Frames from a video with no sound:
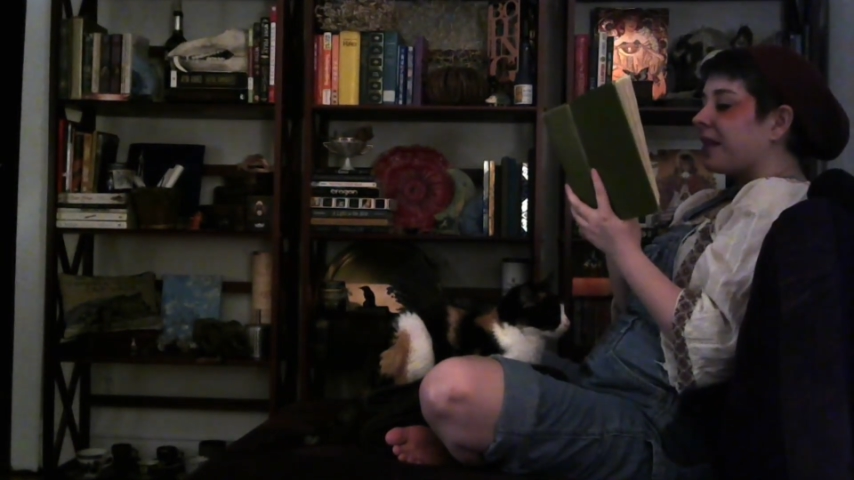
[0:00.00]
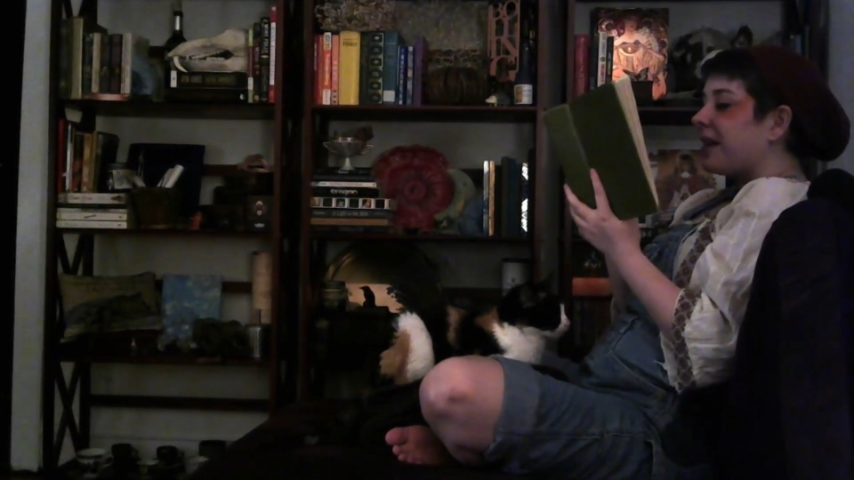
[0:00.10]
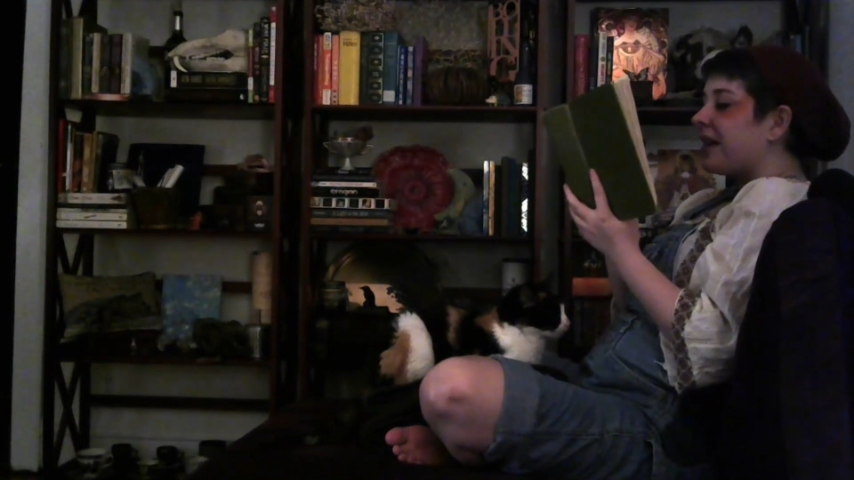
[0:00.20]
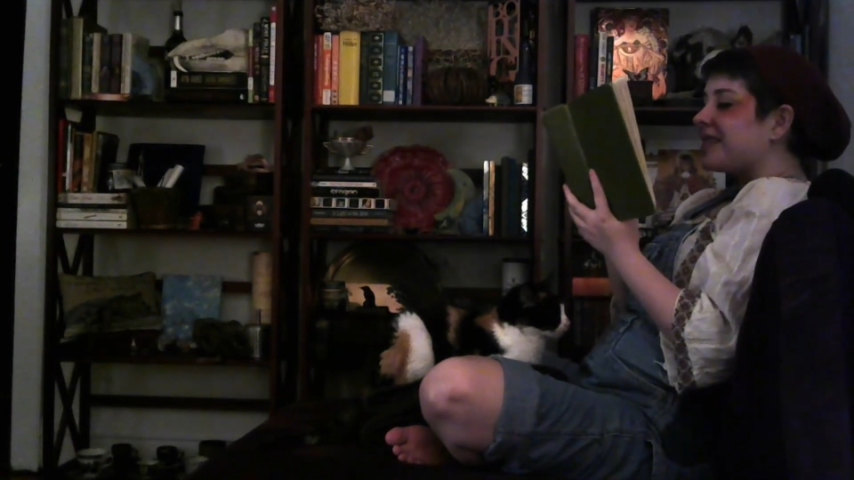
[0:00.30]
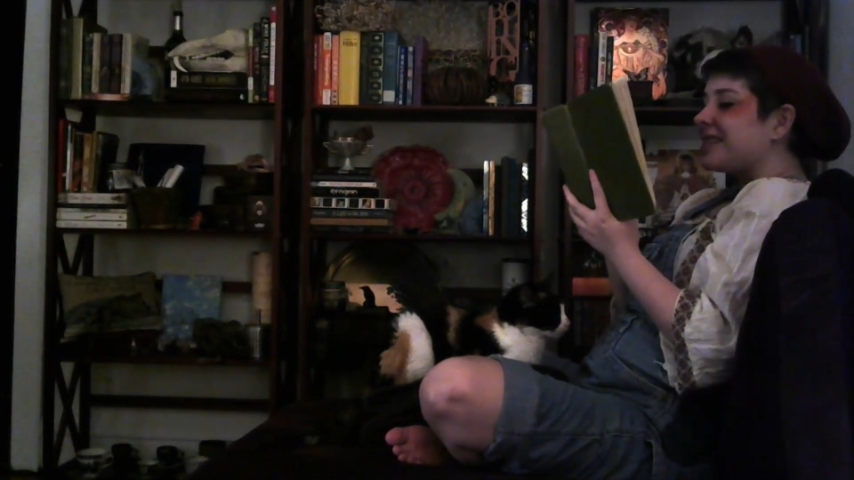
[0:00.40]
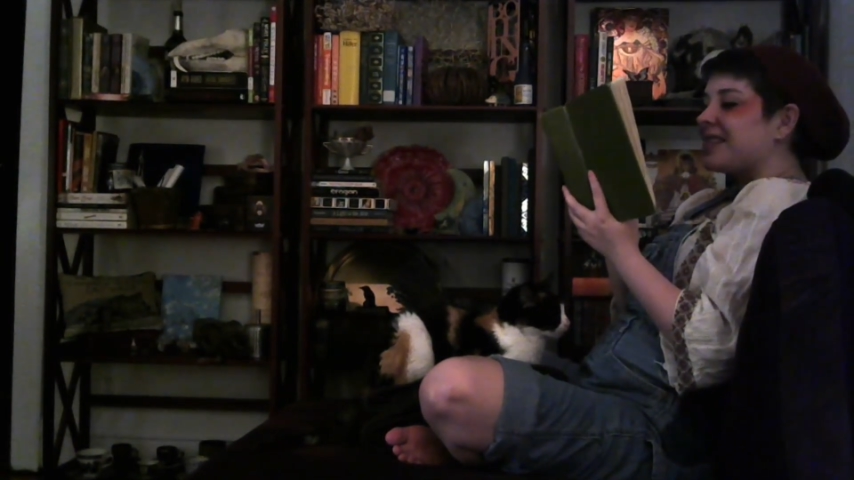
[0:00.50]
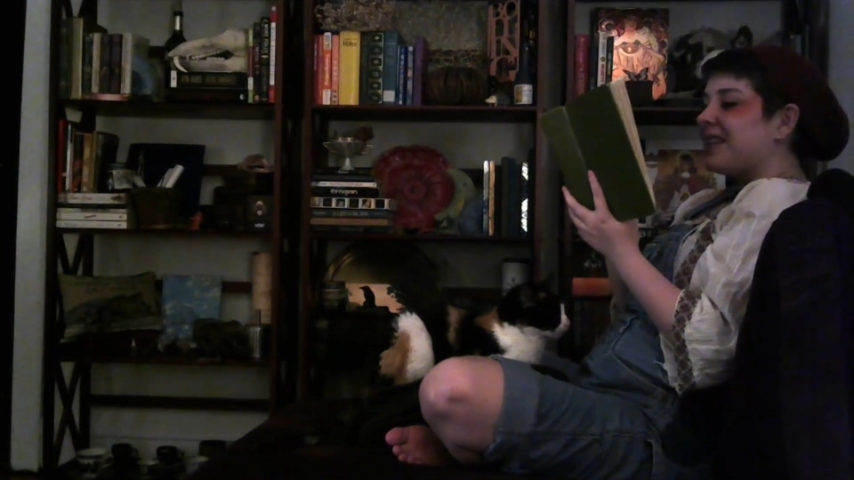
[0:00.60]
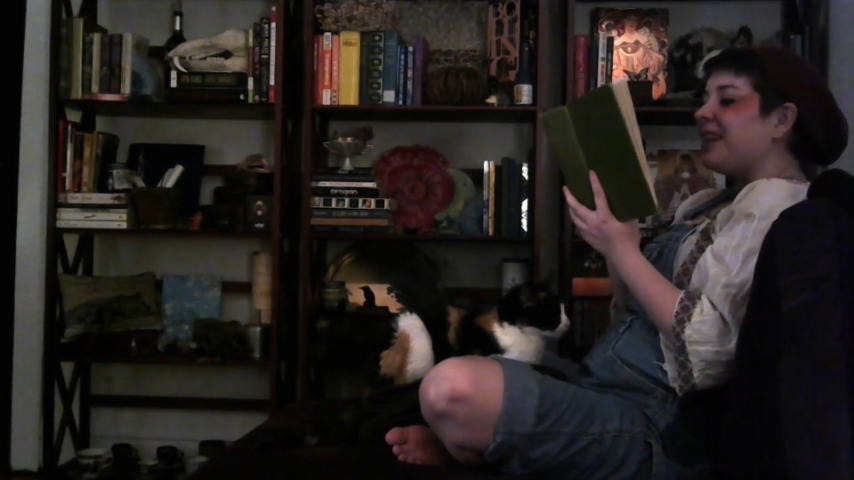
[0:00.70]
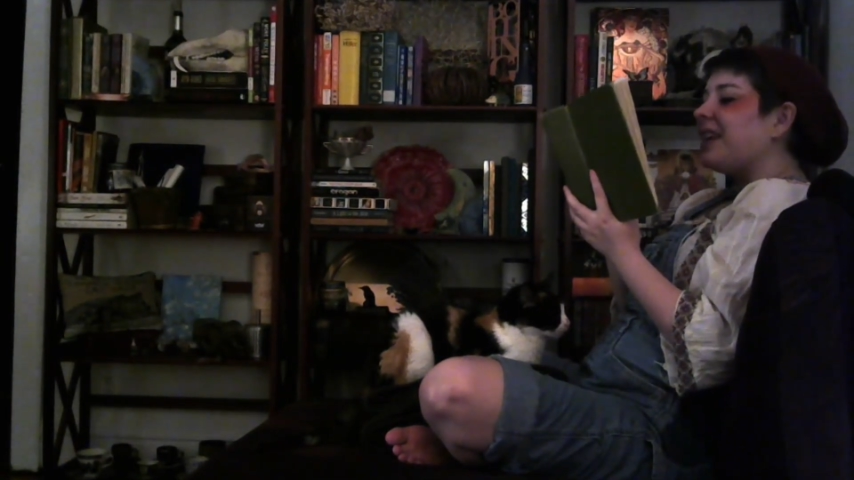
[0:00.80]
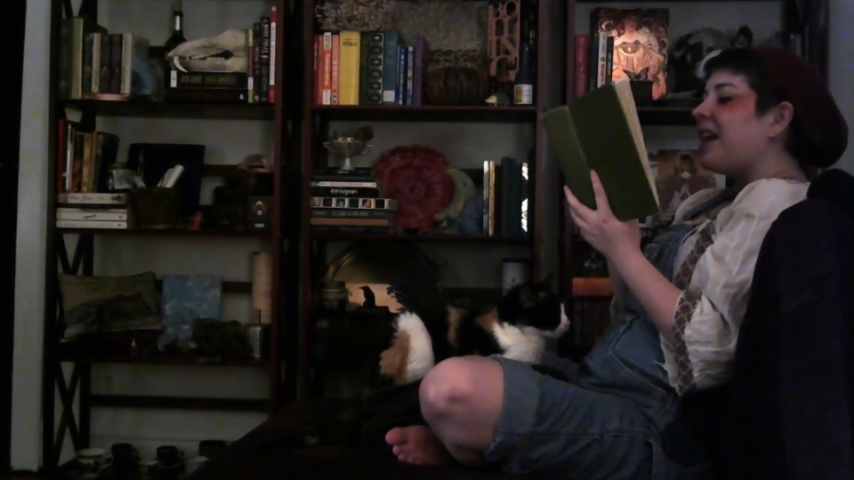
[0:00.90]

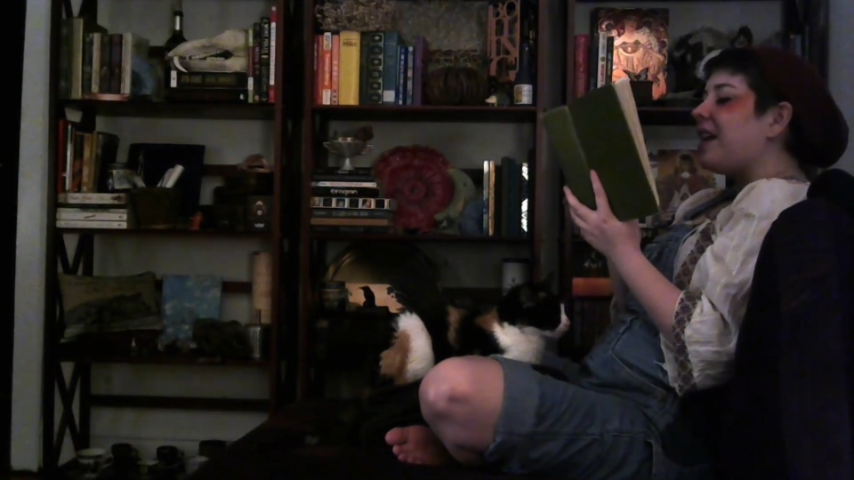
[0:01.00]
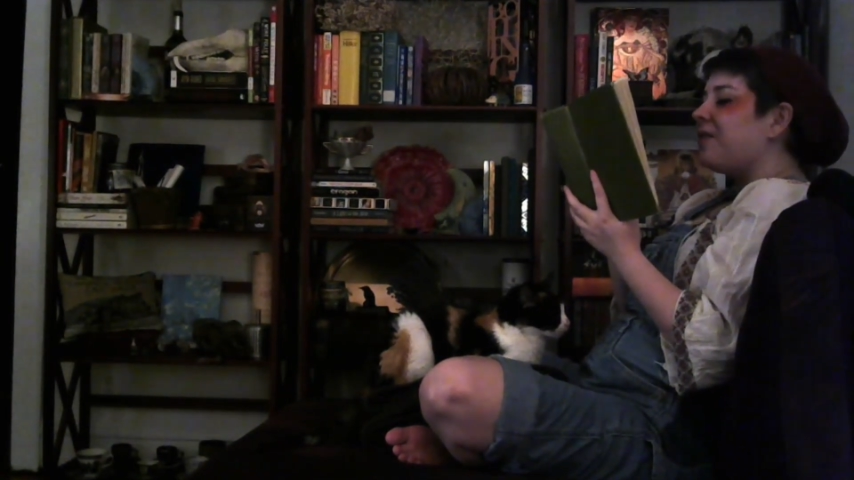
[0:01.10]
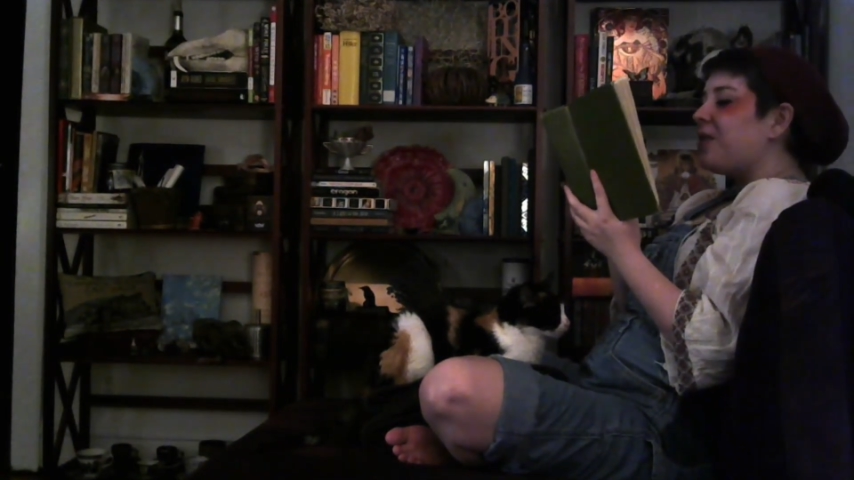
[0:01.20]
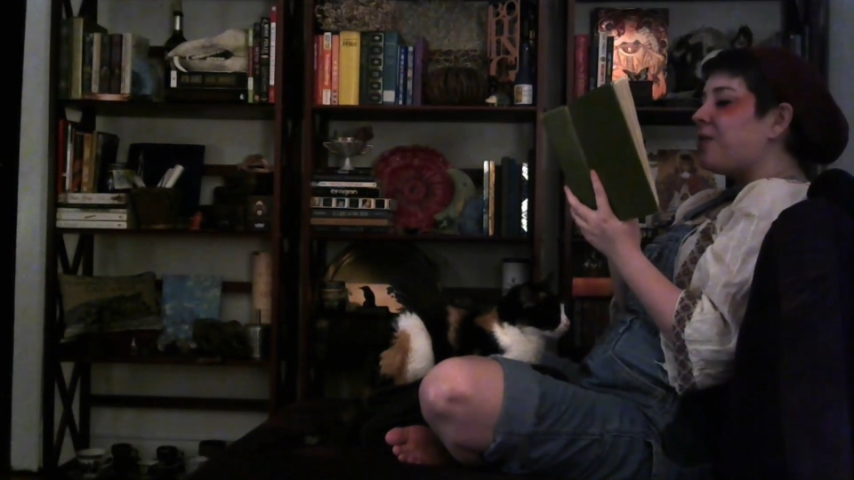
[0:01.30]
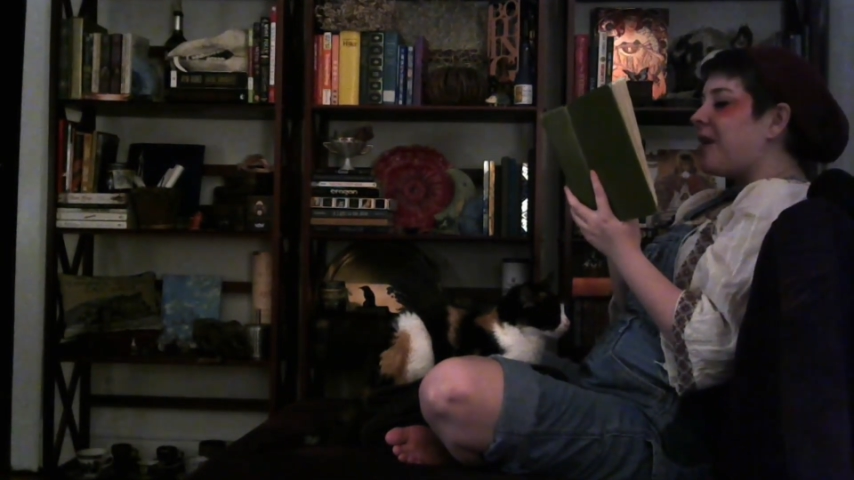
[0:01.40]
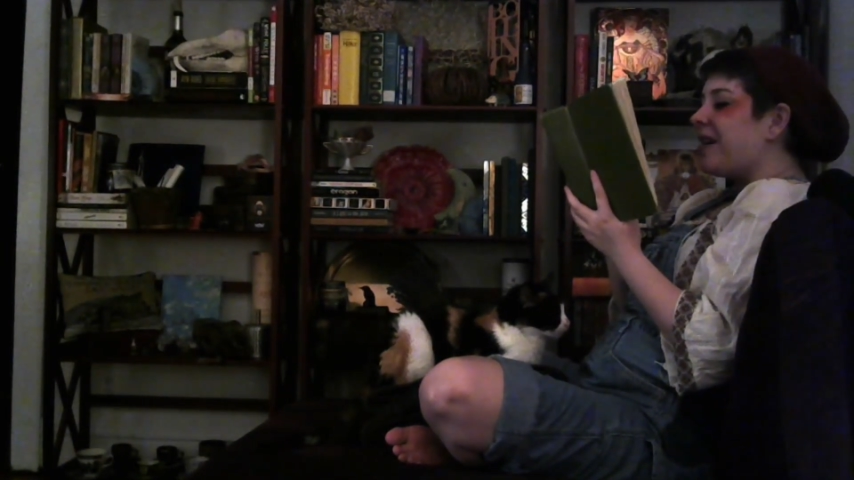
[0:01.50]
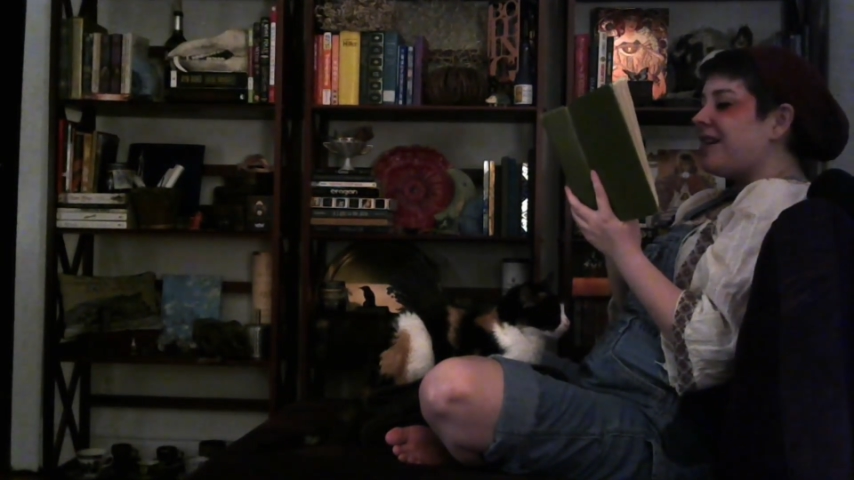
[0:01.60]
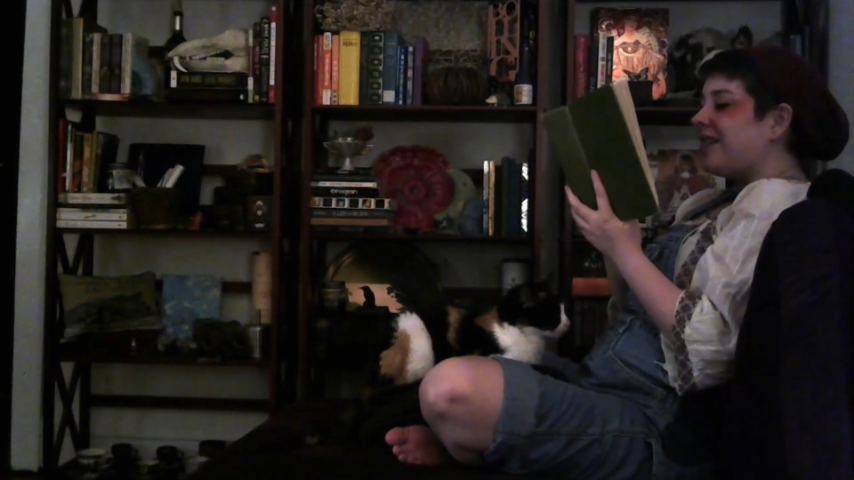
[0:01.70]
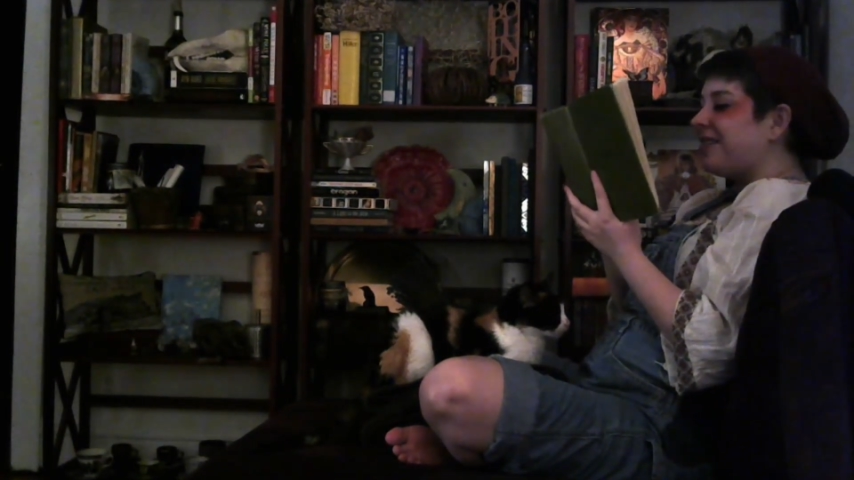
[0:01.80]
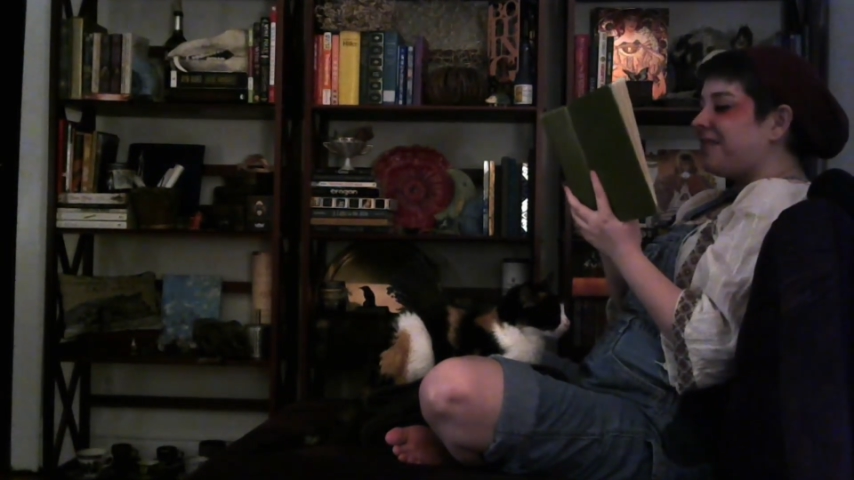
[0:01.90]
"Sing
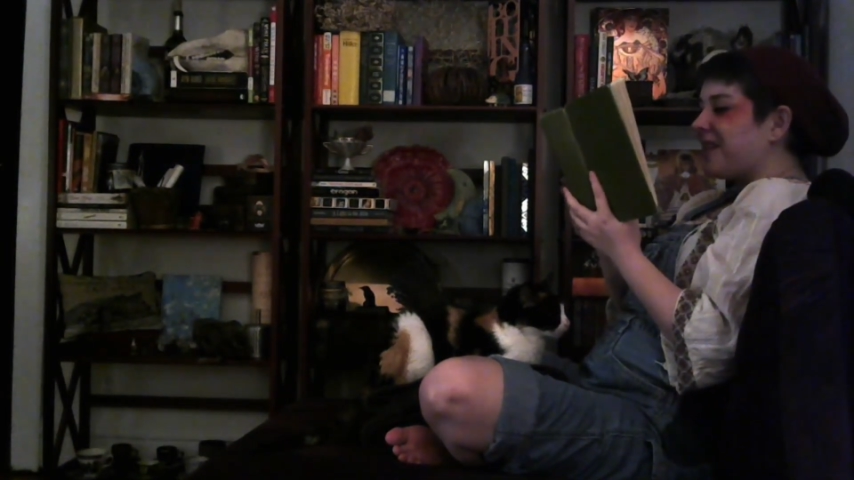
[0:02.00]
everyone,